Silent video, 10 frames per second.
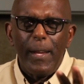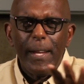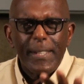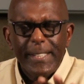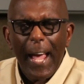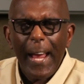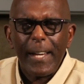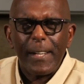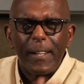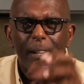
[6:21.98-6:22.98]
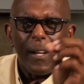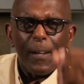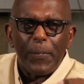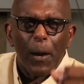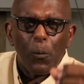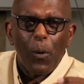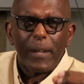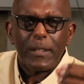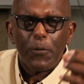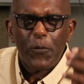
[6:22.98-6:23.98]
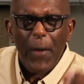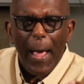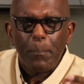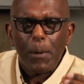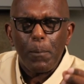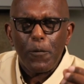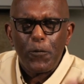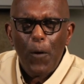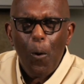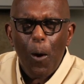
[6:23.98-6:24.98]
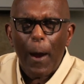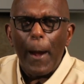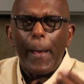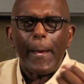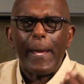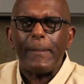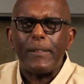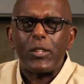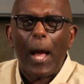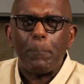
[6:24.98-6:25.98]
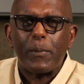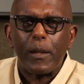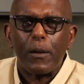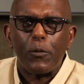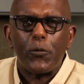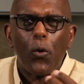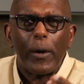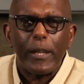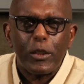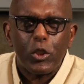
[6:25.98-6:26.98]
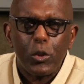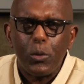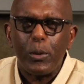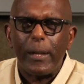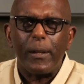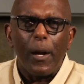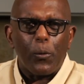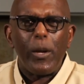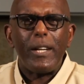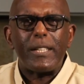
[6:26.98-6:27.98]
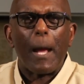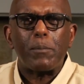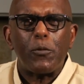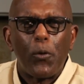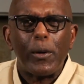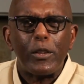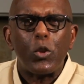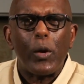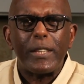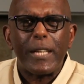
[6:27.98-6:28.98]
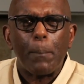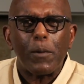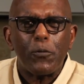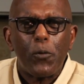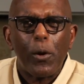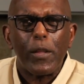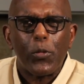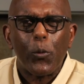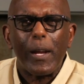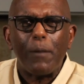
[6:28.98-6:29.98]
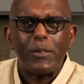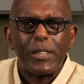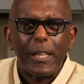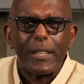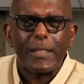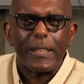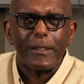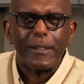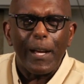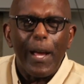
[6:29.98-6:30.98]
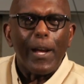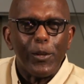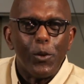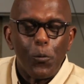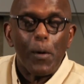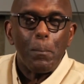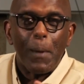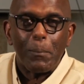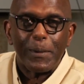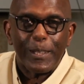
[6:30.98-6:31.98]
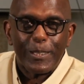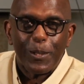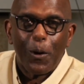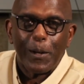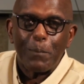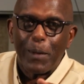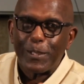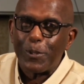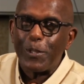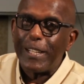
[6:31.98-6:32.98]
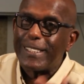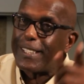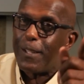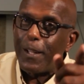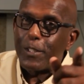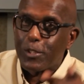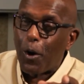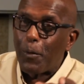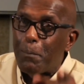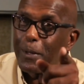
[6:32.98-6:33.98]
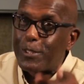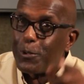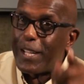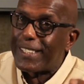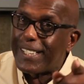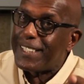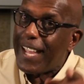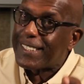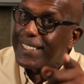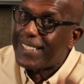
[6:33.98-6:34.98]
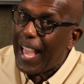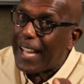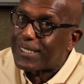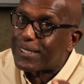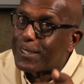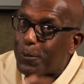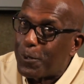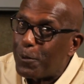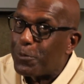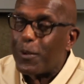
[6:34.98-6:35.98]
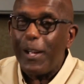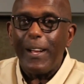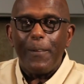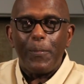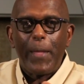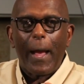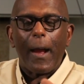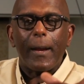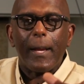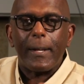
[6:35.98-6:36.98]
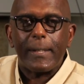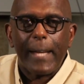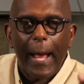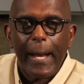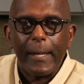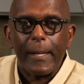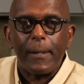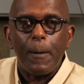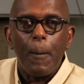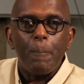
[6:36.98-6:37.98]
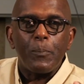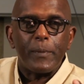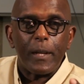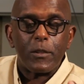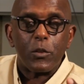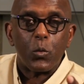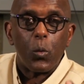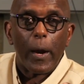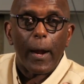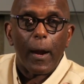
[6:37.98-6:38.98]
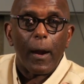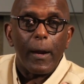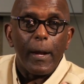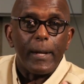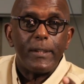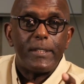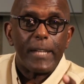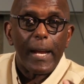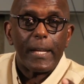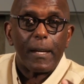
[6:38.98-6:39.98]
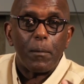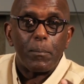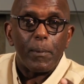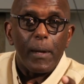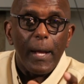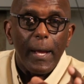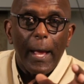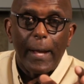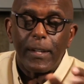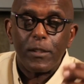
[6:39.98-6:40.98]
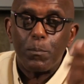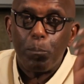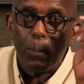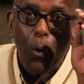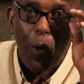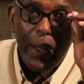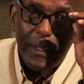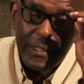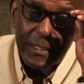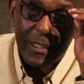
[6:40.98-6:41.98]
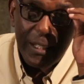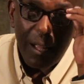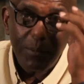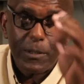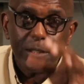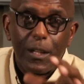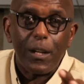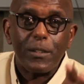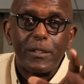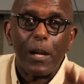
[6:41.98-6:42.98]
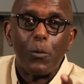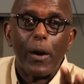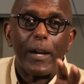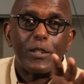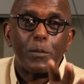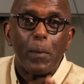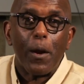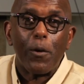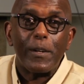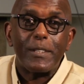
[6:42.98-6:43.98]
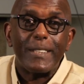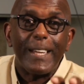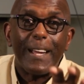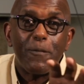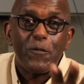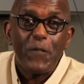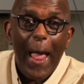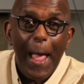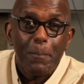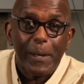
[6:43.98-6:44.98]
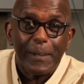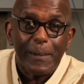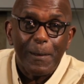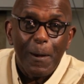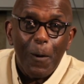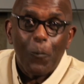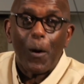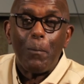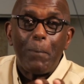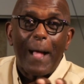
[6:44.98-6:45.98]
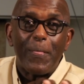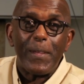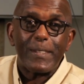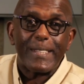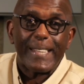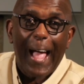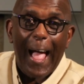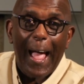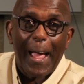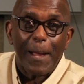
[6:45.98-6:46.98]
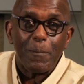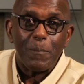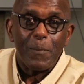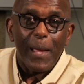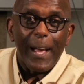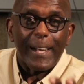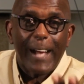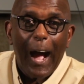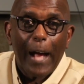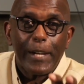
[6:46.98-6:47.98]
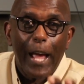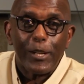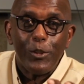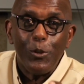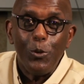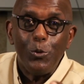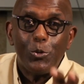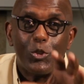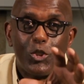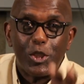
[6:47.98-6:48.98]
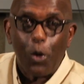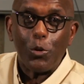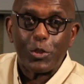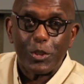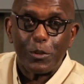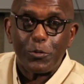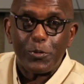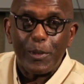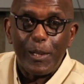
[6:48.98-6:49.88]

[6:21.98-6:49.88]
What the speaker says: In Canaan, there was a famine before. In chapter 42, and read chapter 42 and chapter 43 of Genesis. You remember the story, but you didn't connect the dots to Ruth. There in Canaan, this is where Jacob and his boys, his 11 sons, they were experiencing a famine. Well, by this time, God had used Joseph